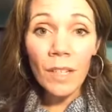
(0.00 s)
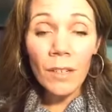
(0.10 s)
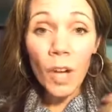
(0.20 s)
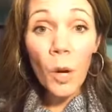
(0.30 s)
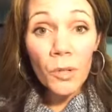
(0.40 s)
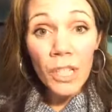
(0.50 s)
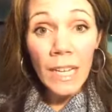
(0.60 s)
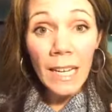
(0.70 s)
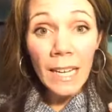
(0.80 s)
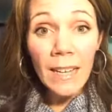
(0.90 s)

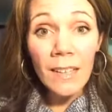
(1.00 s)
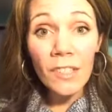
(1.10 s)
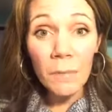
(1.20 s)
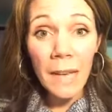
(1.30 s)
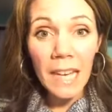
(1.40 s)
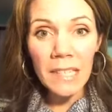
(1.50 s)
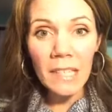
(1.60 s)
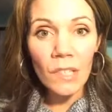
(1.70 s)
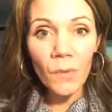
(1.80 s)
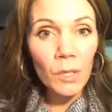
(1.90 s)
coaching
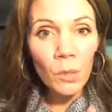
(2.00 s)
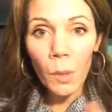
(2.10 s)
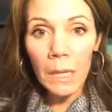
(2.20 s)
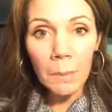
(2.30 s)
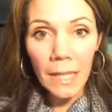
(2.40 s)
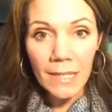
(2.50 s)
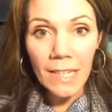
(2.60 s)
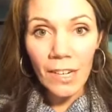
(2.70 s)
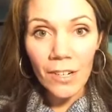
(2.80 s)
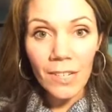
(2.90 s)
gymnastics for 20 plus
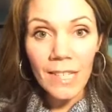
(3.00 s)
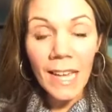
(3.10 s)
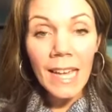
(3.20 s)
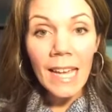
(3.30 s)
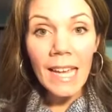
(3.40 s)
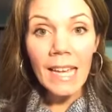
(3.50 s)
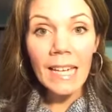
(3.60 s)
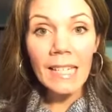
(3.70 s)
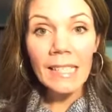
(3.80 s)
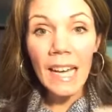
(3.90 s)
years
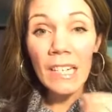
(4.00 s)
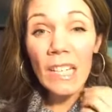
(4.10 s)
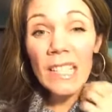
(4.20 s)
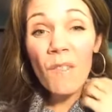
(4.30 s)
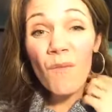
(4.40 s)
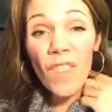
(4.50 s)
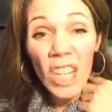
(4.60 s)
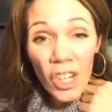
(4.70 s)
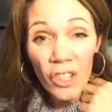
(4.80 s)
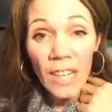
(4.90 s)
and had
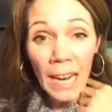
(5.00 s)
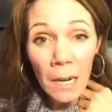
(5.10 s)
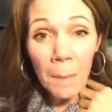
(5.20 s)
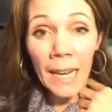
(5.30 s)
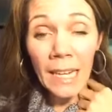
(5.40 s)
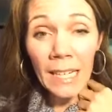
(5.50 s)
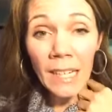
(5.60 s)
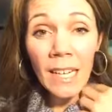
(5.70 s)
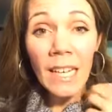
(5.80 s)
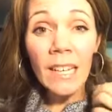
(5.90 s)
severe neck pain
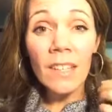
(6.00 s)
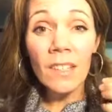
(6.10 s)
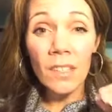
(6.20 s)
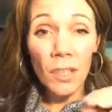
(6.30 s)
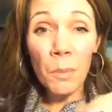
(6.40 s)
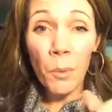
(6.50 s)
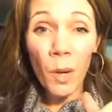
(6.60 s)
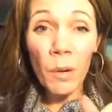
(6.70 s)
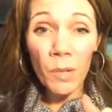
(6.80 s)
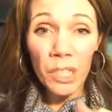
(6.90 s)
to the
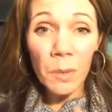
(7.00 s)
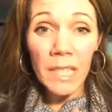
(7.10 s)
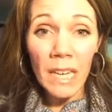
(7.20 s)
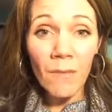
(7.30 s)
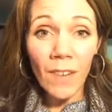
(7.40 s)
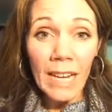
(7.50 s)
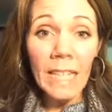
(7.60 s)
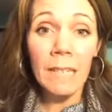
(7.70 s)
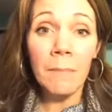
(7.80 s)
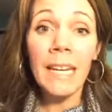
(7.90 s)
point where she was taking
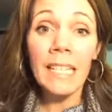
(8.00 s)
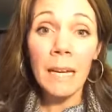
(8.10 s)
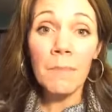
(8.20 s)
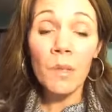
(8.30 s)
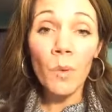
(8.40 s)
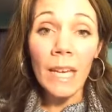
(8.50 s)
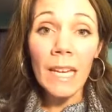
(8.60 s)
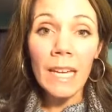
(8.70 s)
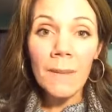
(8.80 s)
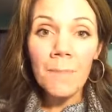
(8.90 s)
Vicodin many times a week.